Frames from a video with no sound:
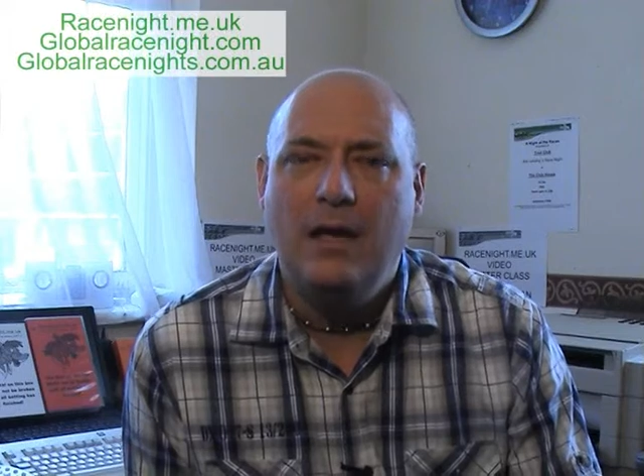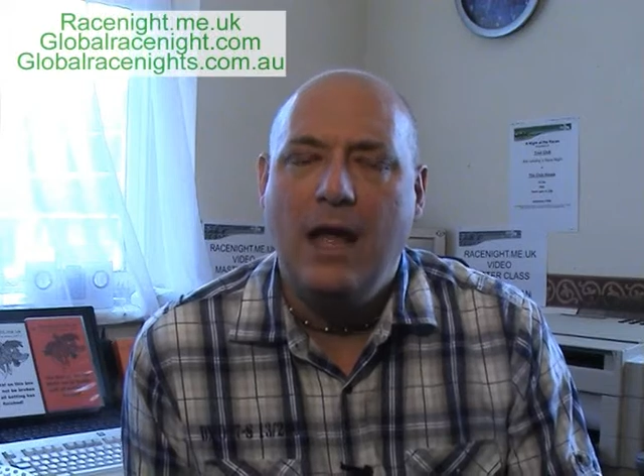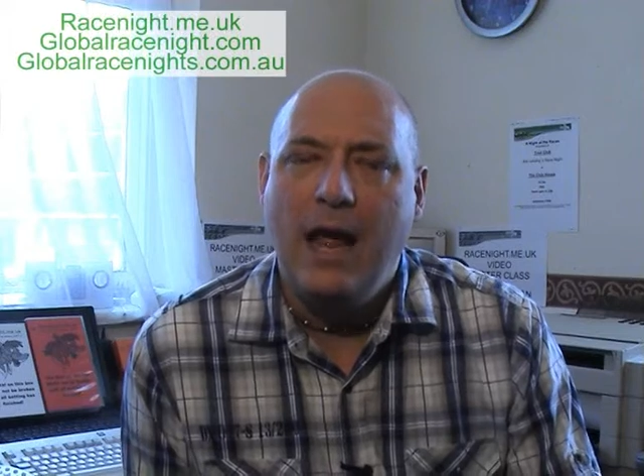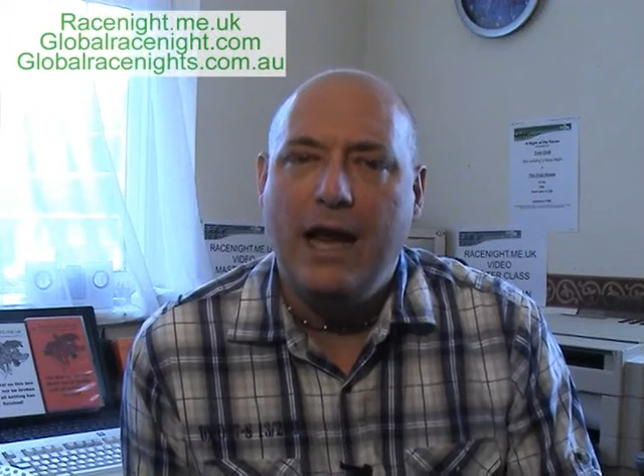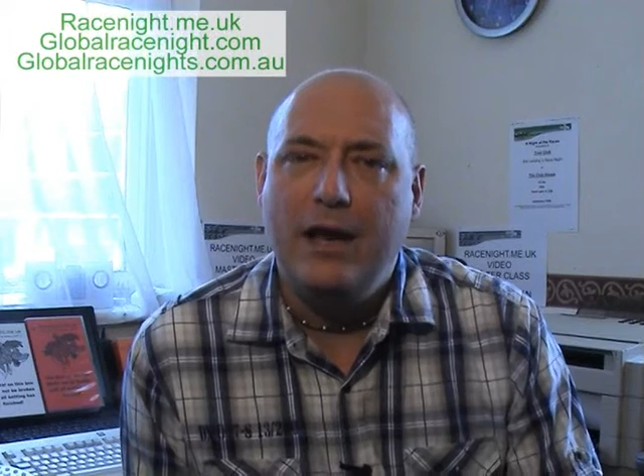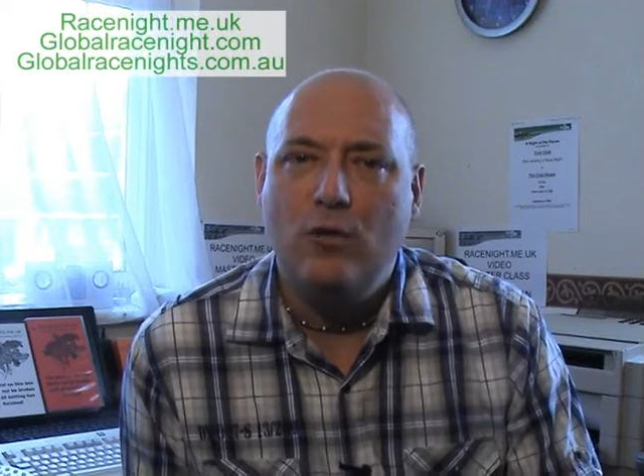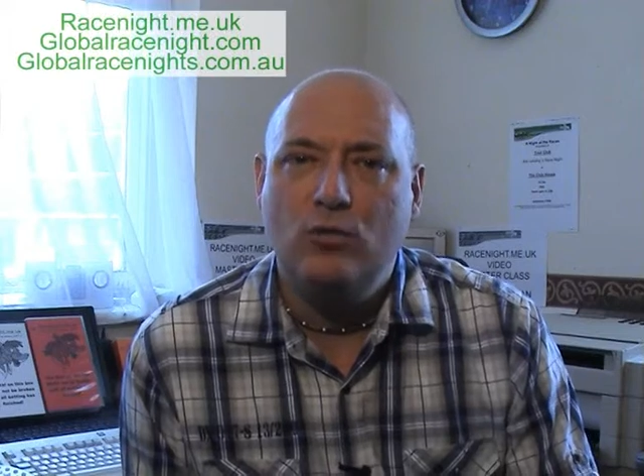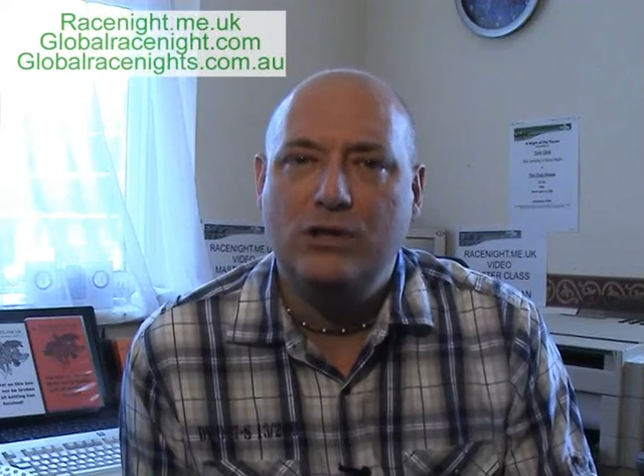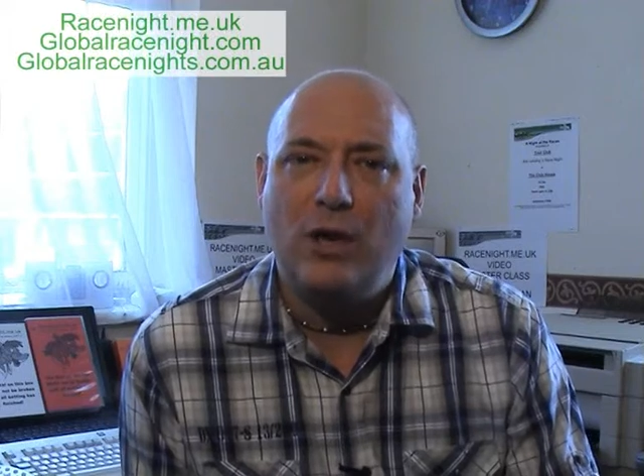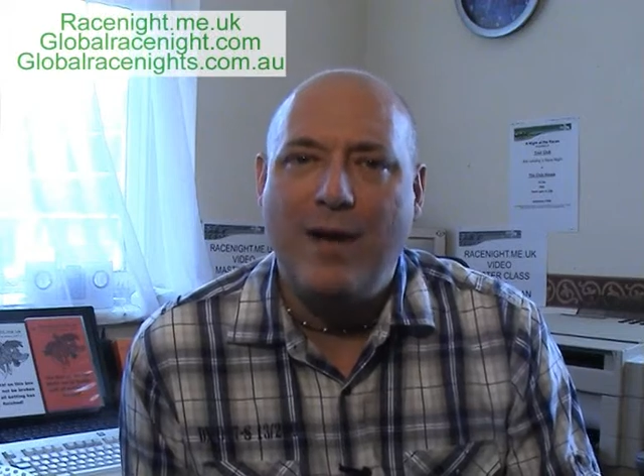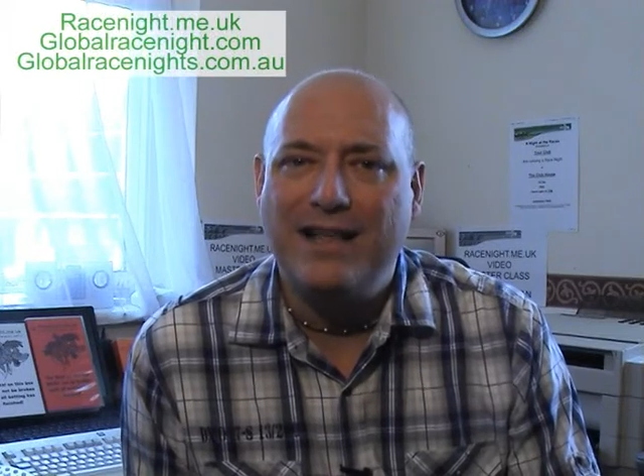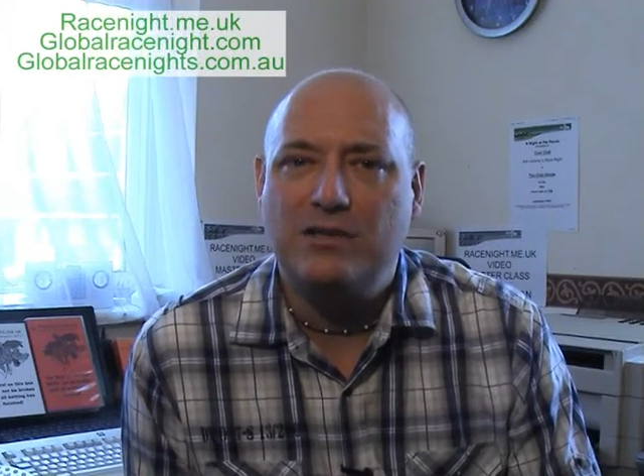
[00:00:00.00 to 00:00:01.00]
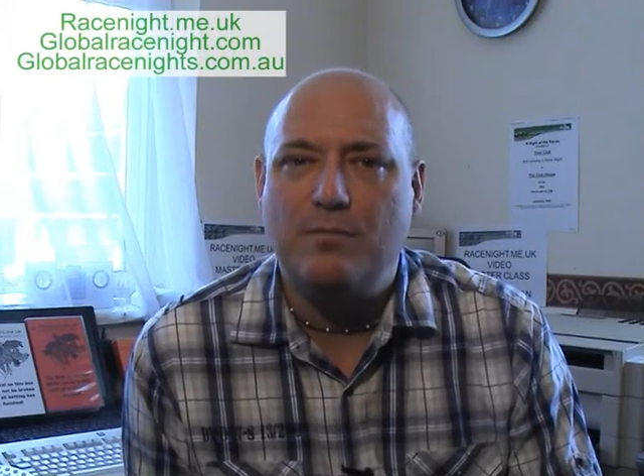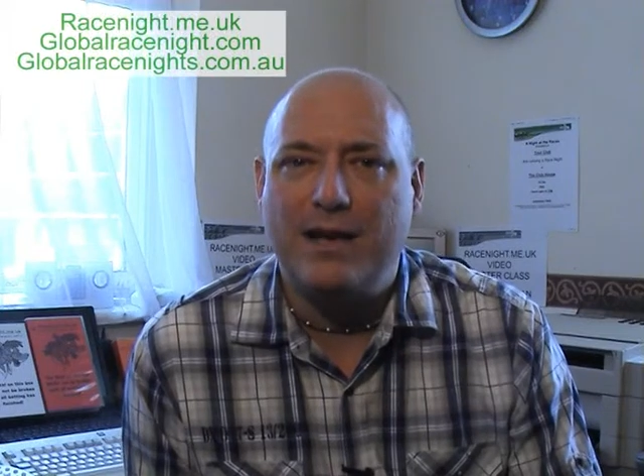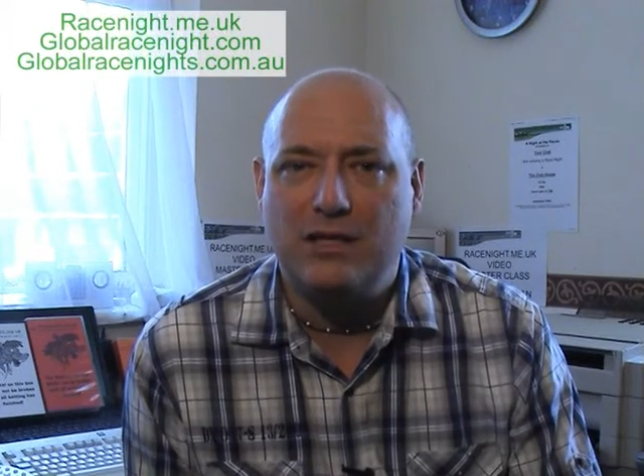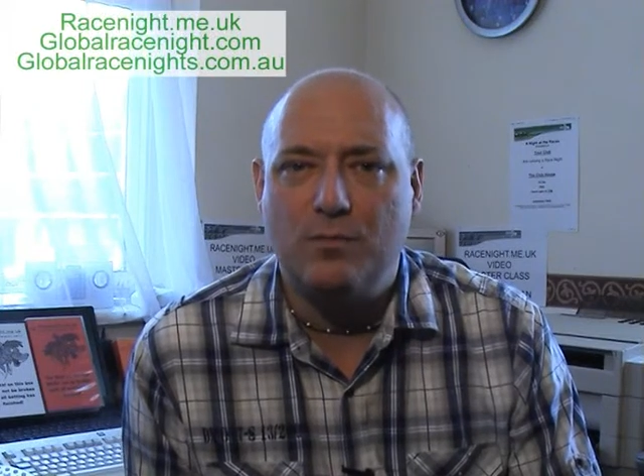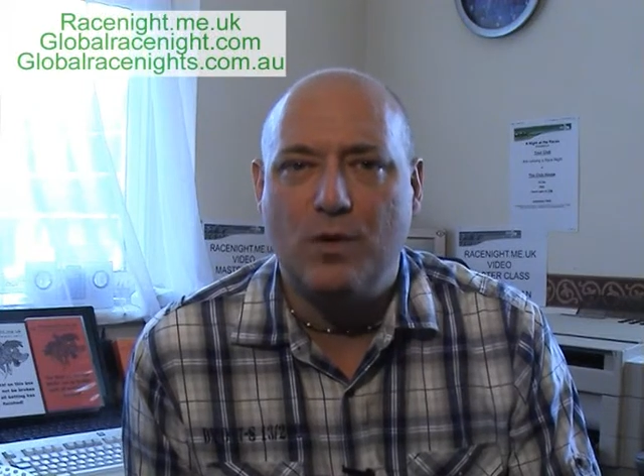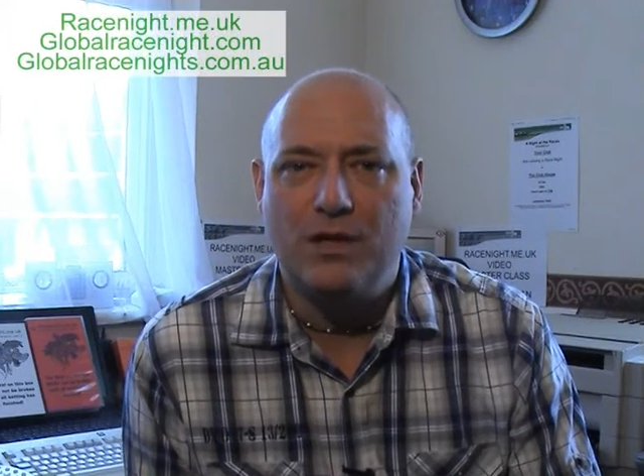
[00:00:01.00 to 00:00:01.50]
And then also how to
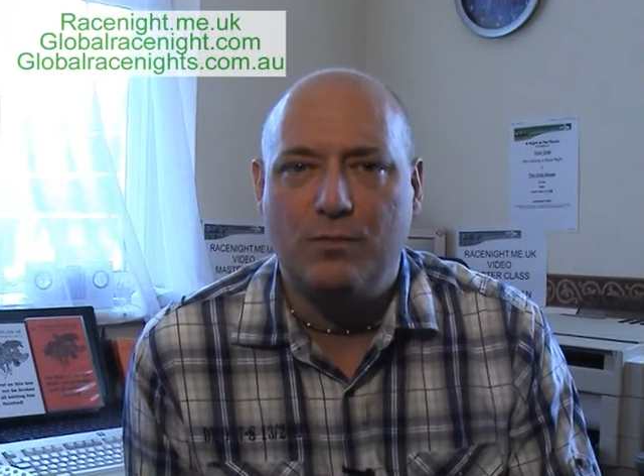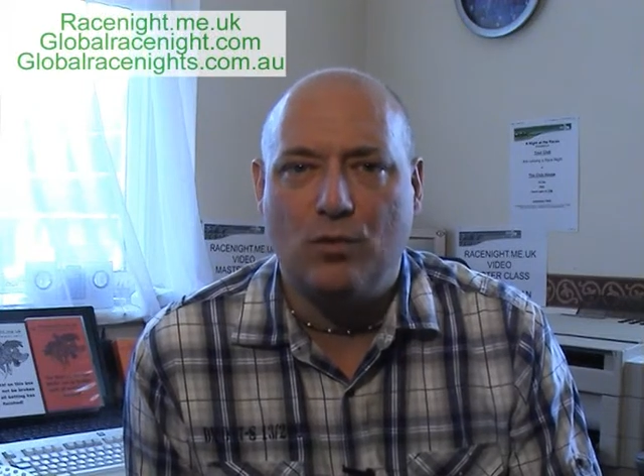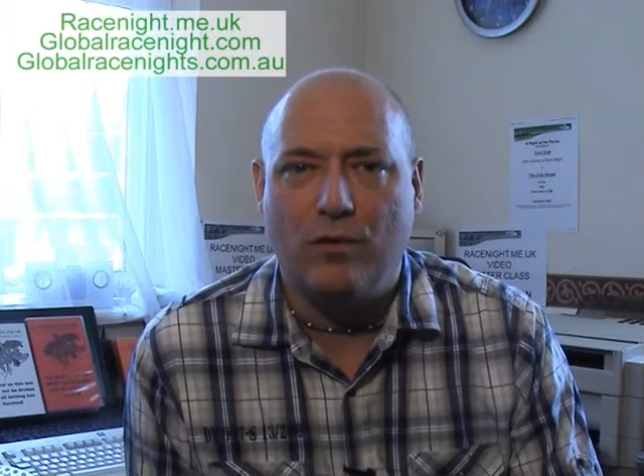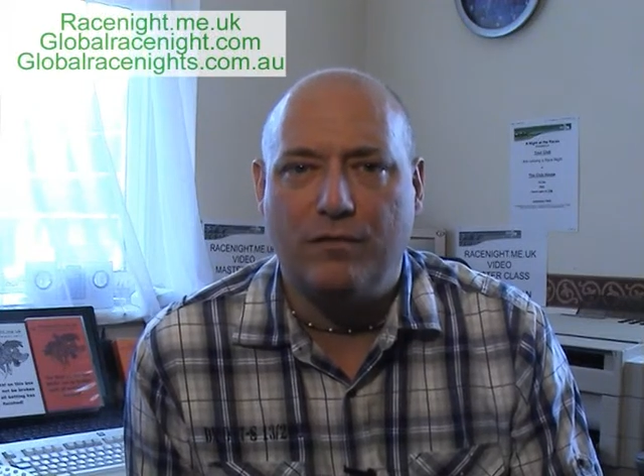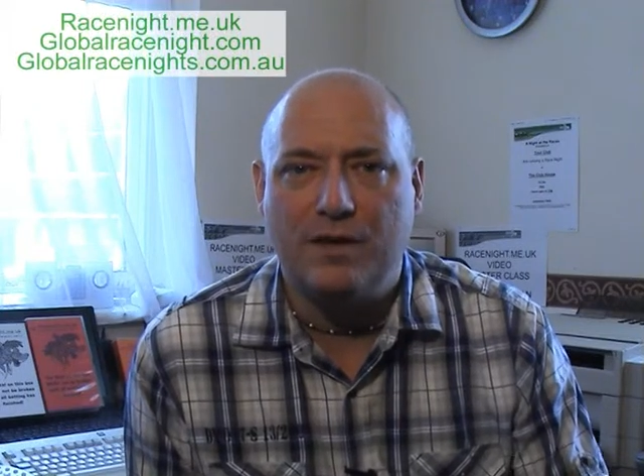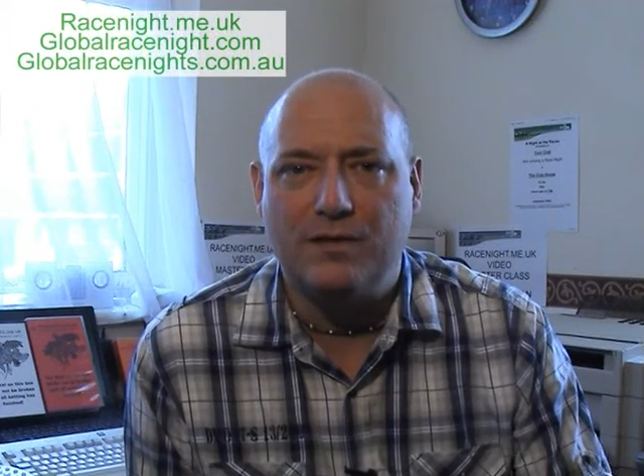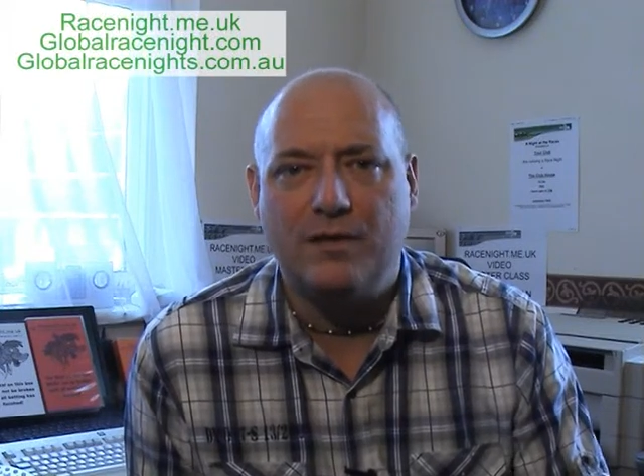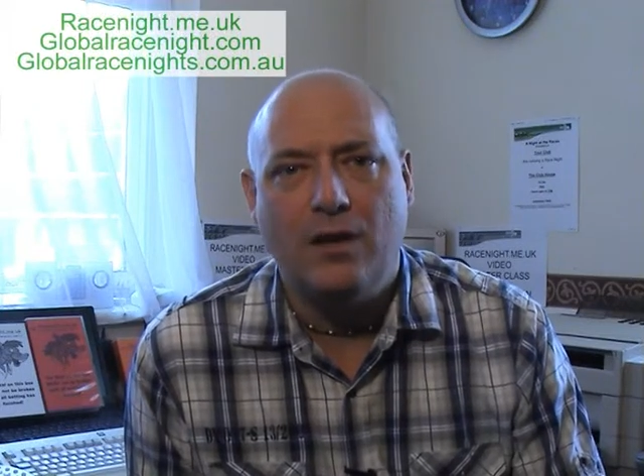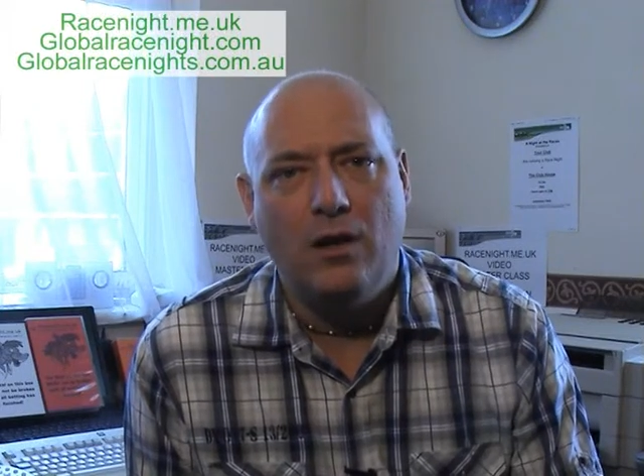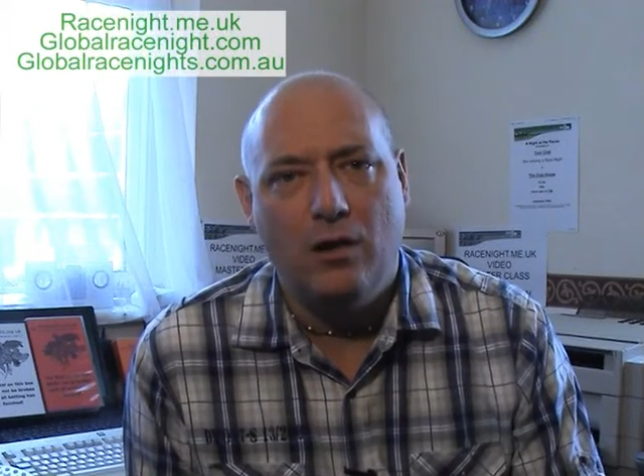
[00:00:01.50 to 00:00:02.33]
maximise profits,